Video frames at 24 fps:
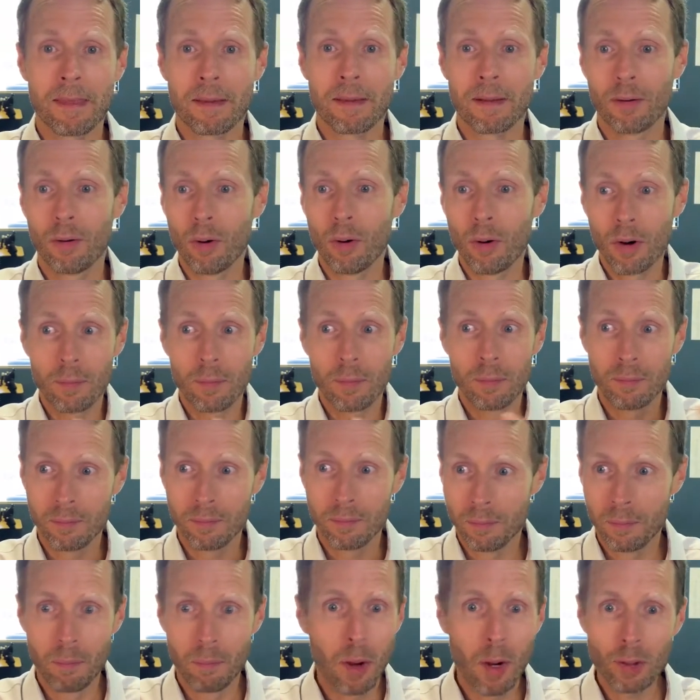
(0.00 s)
or
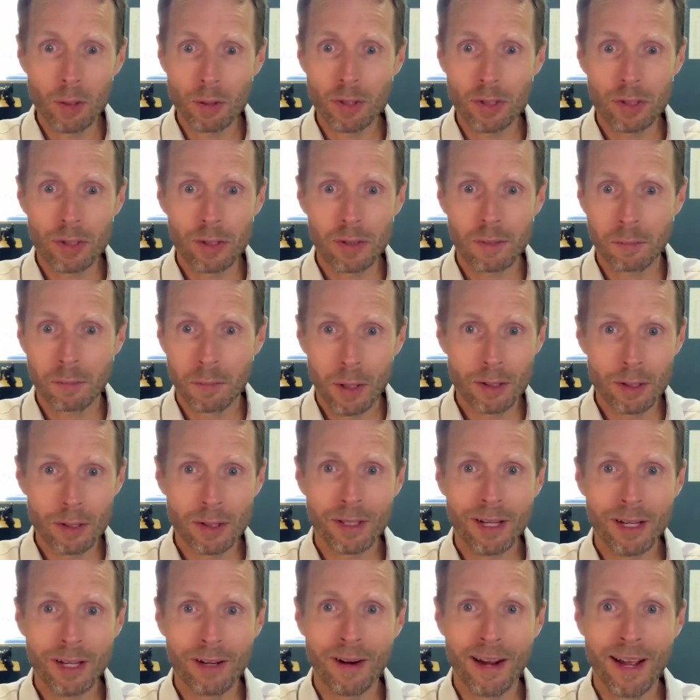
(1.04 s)

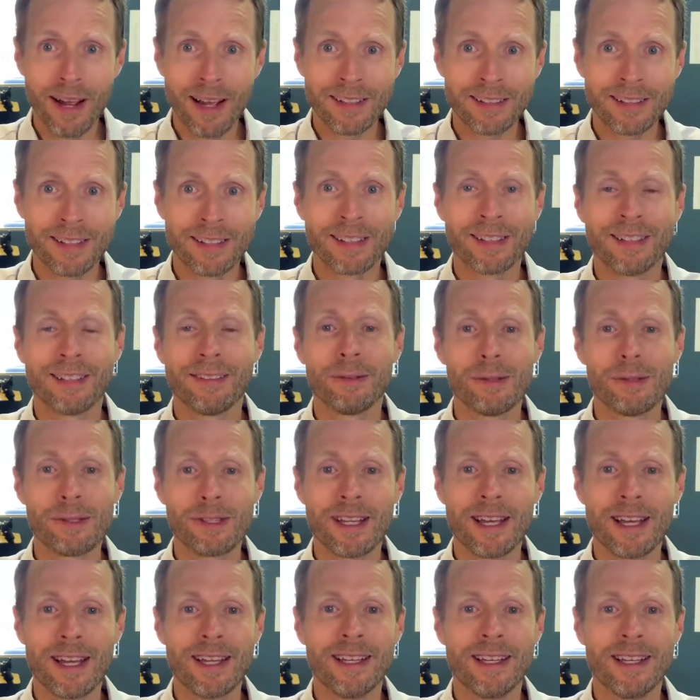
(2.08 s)
mostly correct, we'll
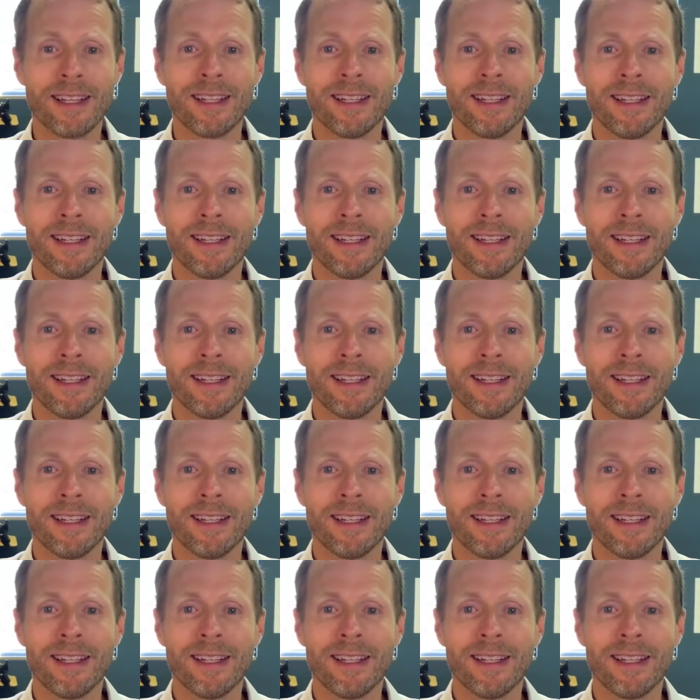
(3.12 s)
say,